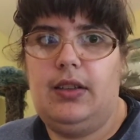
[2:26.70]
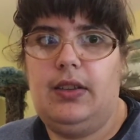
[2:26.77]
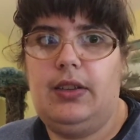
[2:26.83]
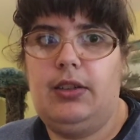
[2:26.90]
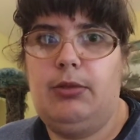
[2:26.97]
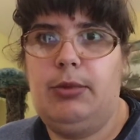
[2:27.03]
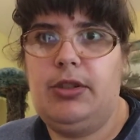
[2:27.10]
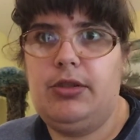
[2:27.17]

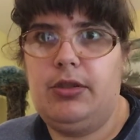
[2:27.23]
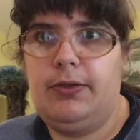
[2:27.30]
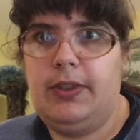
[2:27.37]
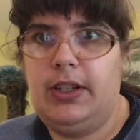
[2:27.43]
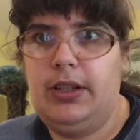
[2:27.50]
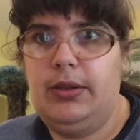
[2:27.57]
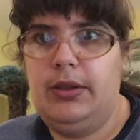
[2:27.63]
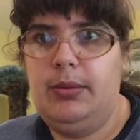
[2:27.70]
So be sure to
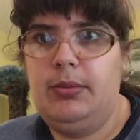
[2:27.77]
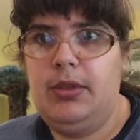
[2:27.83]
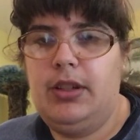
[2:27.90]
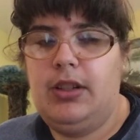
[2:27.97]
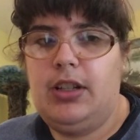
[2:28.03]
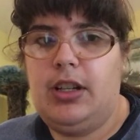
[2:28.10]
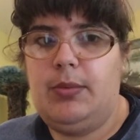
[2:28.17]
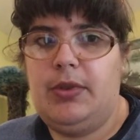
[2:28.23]
follow him
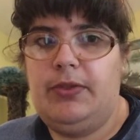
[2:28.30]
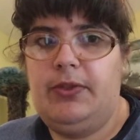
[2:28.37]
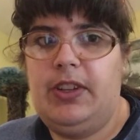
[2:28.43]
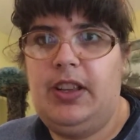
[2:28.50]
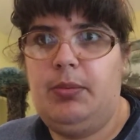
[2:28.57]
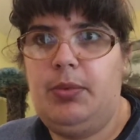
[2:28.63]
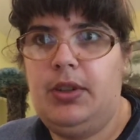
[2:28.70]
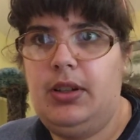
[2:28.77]
up on
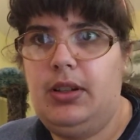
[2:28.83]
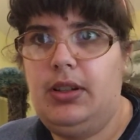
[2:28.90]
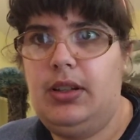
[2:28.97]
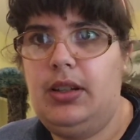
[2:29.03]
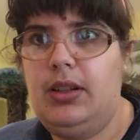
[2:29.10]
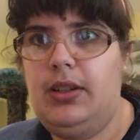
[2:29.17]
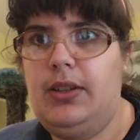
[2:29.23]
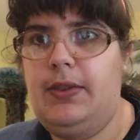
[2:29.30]
Facebook
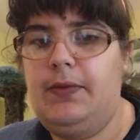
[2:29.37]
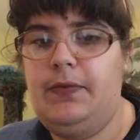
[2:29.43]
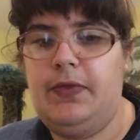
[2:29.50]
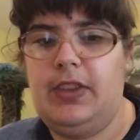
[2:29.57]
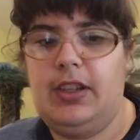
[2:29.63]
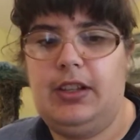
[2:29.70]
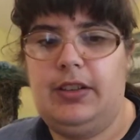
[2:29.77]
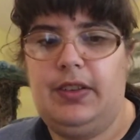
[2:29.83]

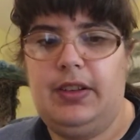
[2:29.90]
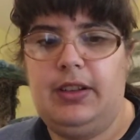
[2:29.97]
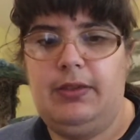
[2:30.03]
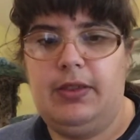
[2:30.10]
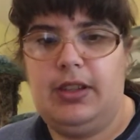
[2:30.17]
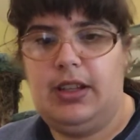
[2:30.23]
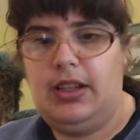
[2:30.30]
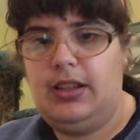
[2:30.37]
and stuff.
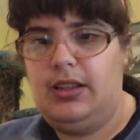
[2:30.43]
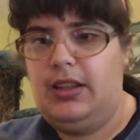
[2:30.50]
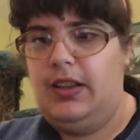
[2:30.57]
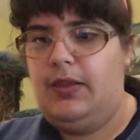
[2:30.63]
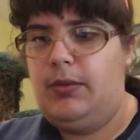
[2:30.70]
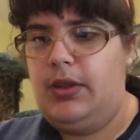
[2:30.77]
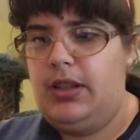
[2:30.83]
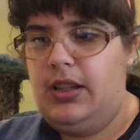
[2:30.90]
And
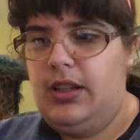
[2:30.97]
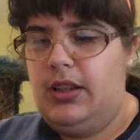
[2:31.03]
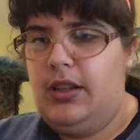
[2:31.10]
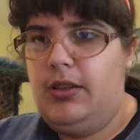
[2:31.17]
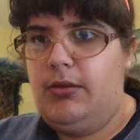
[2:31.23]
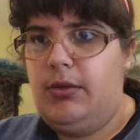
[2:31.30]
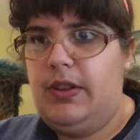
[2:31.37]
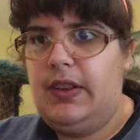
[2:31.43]
this one
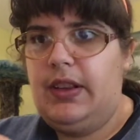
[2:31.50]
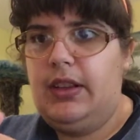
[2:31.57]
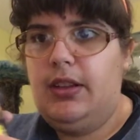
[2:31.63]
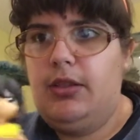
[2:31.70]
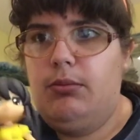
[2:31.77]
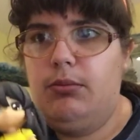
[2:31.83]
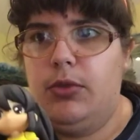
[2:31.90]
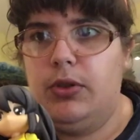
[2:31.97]
was
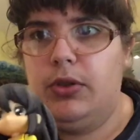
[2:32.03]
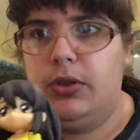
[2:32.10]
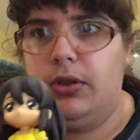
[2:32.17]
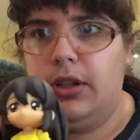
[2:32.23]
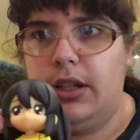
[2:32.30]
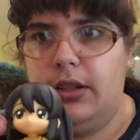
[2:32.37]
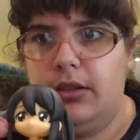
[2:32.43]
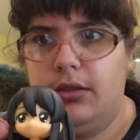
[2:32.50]

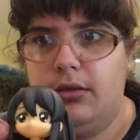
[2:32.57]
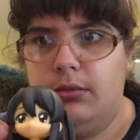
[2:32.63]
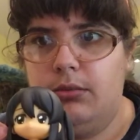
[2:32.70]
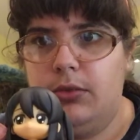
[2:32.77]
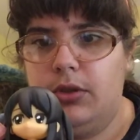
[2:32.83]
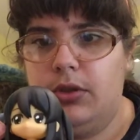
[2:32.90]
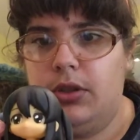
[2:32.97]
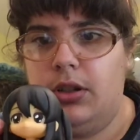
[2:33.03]
Muto
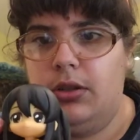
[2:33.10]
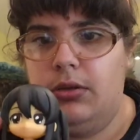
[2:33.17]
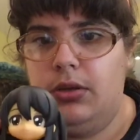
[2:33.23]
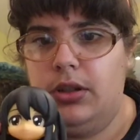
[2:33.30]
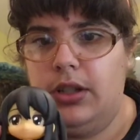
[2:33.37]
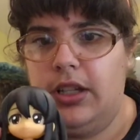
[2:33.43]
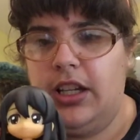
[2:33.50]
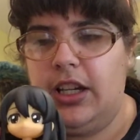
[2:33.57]

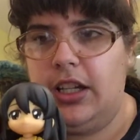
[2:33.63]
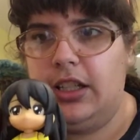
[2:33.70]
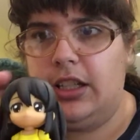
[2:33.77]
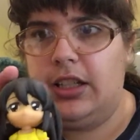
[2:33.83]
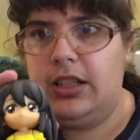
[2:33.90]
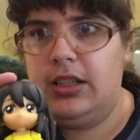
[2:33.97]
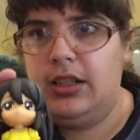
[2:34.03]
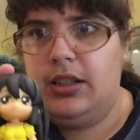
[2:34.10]

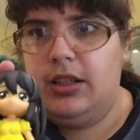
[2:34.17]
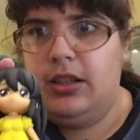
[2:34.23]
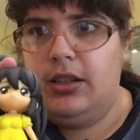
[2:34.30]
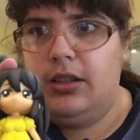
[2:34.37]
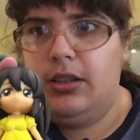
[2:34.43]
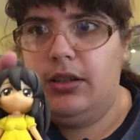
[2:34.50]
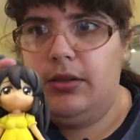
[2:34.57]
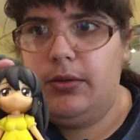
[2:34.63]
Hana,
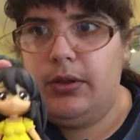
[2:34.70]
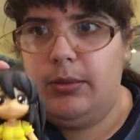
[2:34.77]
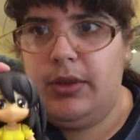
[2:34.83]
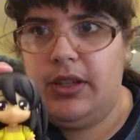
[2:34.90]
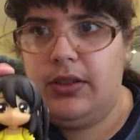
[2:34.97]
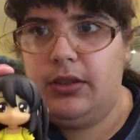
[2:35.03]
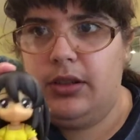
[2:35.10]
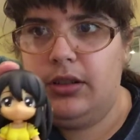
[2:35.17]
who I
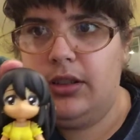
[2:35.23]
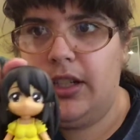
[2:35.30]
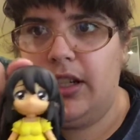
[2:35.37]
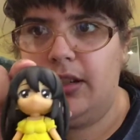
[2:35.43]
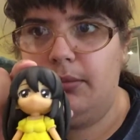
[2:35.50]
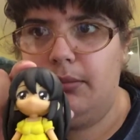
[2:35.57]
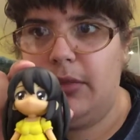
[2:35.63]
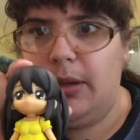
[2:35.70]
made to look
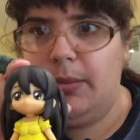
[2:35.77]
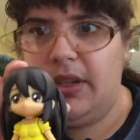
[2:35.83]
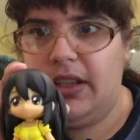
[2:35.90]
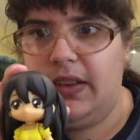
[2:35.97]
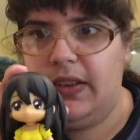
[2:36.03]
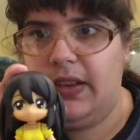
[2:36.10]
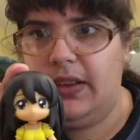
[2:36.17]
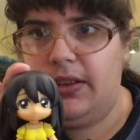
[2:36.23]
like my
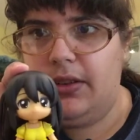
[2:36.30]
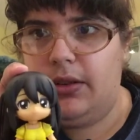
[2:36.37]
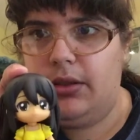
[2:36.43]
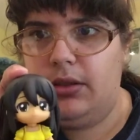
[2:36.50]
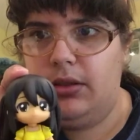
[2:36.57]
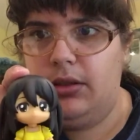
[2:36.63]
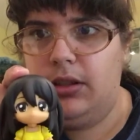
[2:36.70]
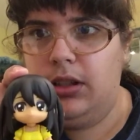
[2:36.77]
big
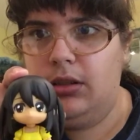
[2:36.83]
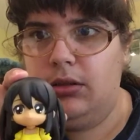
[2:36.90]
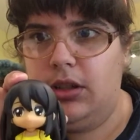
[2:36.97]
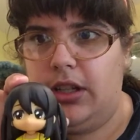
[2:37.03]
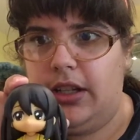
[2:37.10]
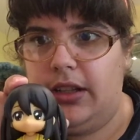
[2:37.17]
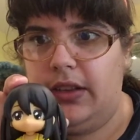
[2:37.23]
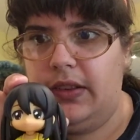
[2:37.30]
sister,
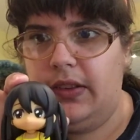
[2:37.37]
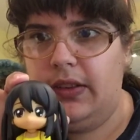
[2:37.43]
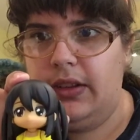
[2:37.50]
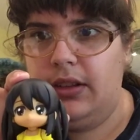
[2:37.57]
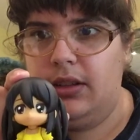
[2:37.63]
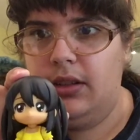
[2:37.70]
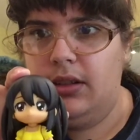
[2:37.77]
Clueless.